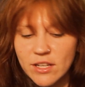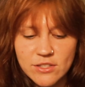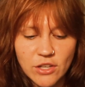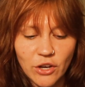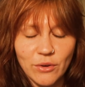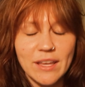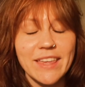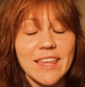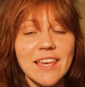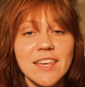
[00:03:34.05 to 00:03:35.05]
So
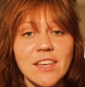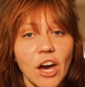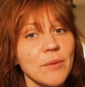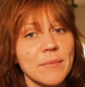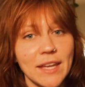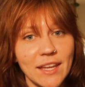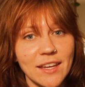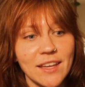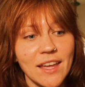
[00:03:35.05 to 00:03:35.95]
he got me